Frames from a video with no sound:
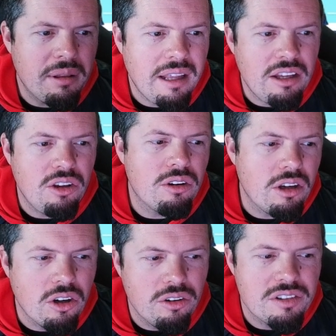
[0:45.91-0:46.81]
then you can
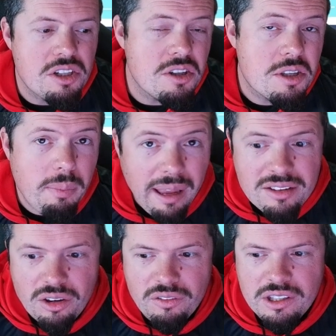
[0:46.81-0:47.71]
go over to
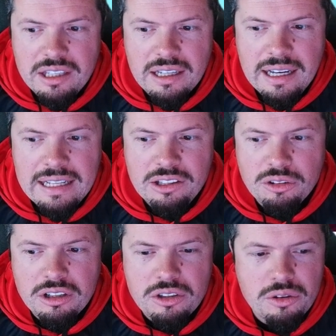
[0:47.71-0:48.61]
specs over here and you
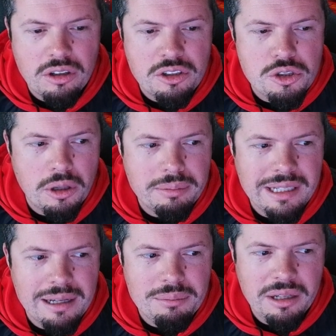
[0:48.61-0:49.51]
can do a drop
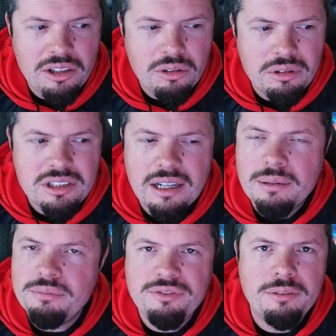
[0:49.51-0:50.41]
down menu, which
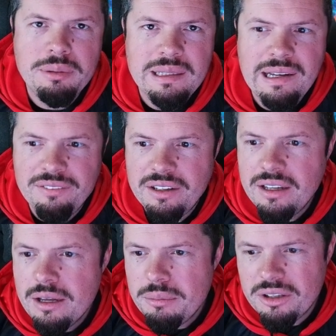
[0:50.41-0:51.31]
I'm flipping loving
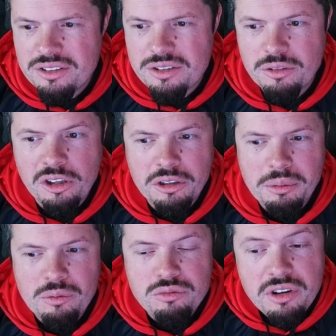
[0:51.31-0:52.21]
because it's going to
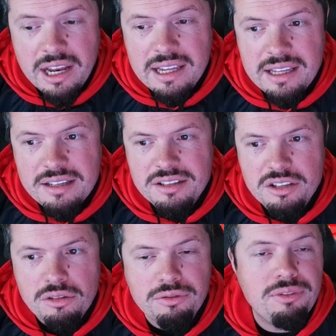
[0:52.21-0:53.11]
be really easy
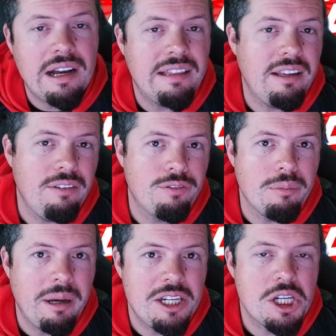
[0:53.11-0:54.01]
to find the
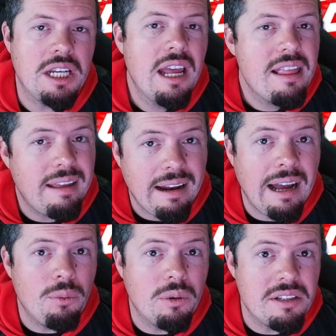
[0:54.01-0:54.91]
information that
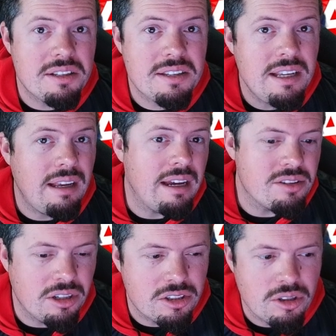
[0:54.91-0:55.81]
I want to see
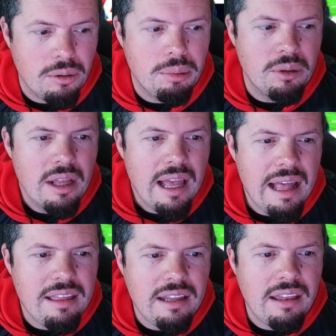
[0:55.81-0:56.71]
as an example.
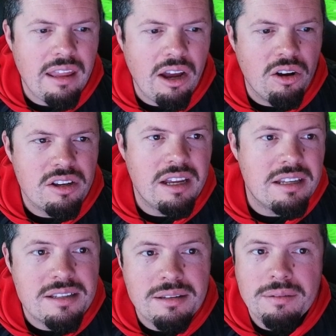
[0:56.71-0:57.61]
And then there
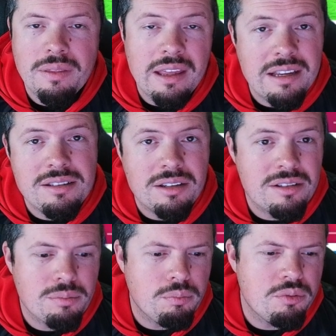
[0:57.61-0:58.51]
is a
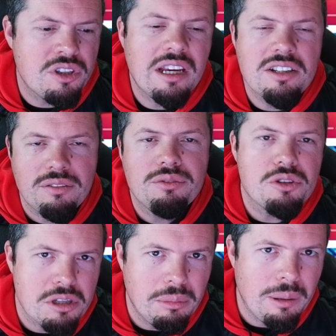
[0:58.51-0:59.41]
section for
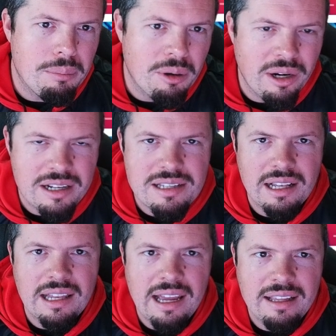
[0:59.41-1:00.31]
similar products
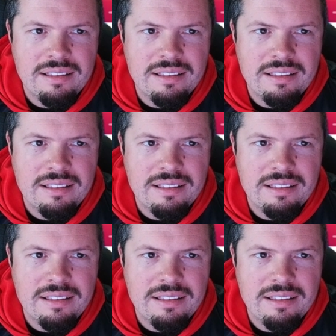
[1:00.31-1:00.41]
like